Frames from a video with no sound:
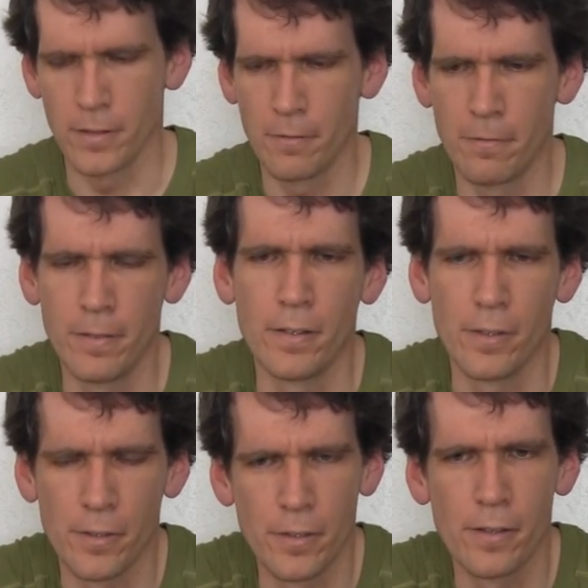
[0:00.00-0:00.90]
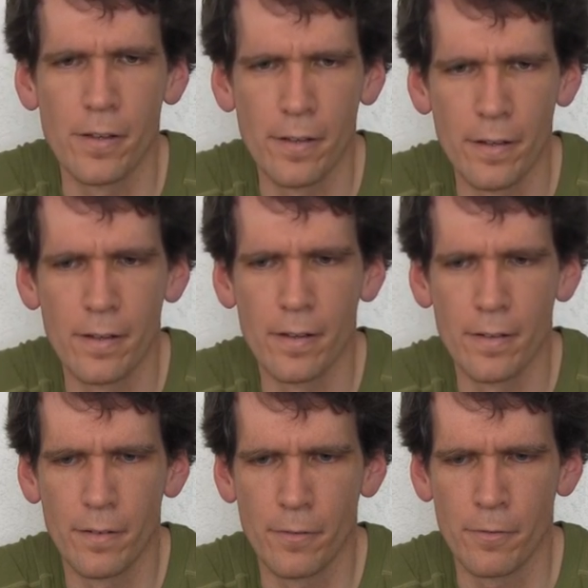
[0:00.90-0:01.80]
I was finished
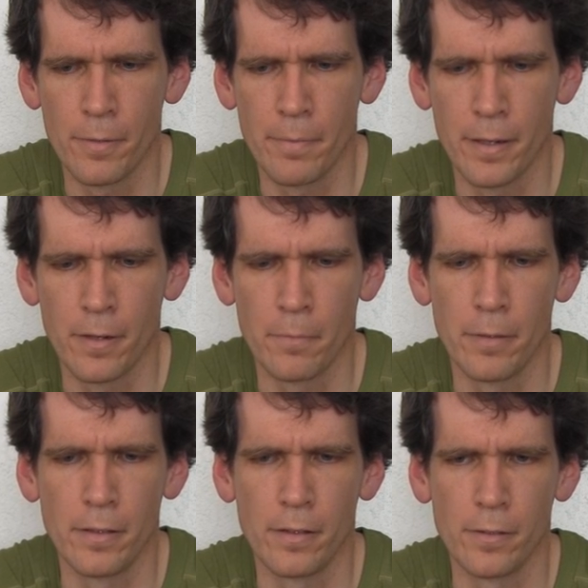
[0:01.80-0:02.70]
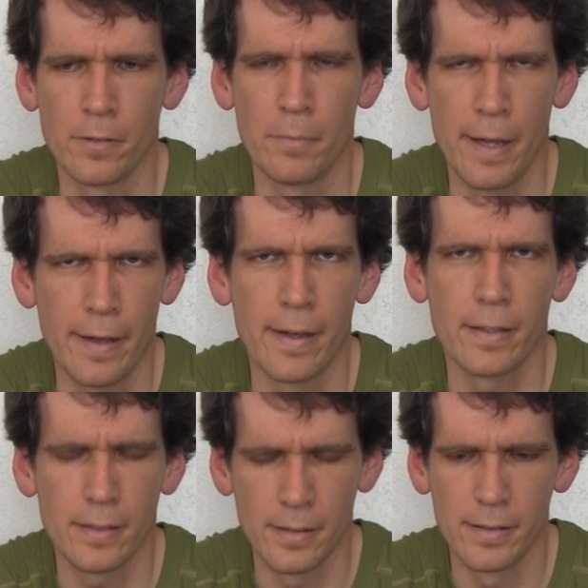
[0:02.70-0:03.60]
ripping open those
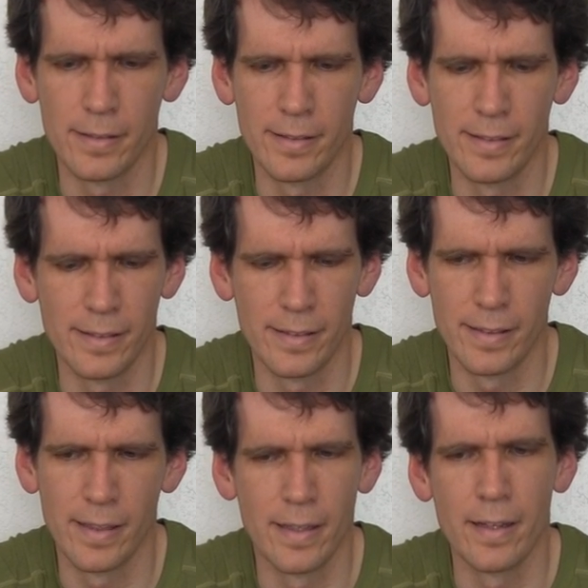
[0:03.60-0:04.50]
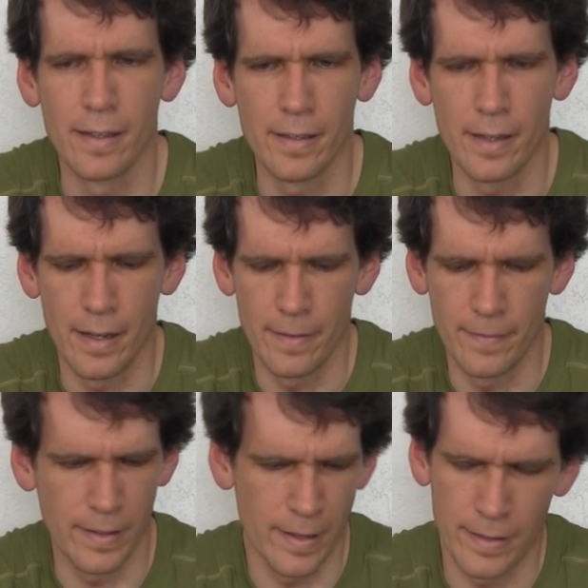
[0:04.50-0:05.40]
bags.
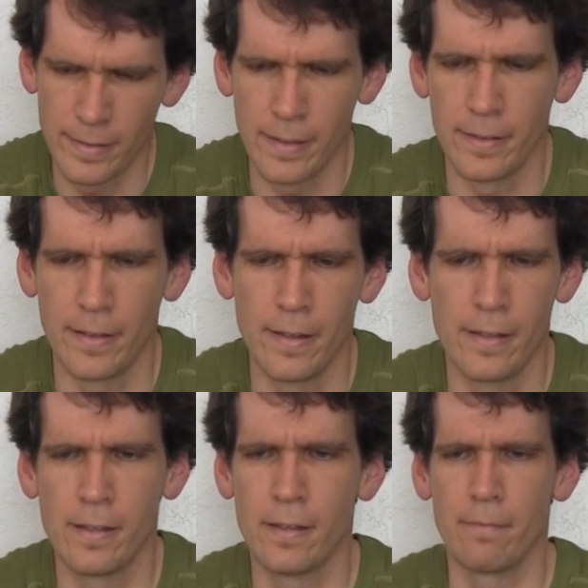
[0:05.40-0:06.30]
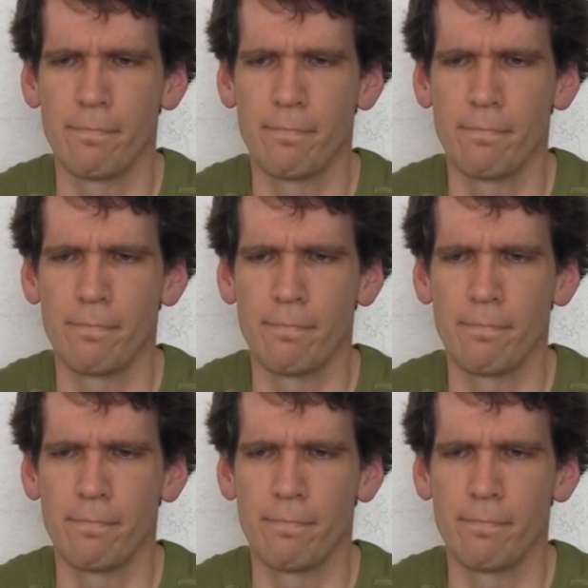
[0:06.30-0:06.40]
yeah, yeah, and they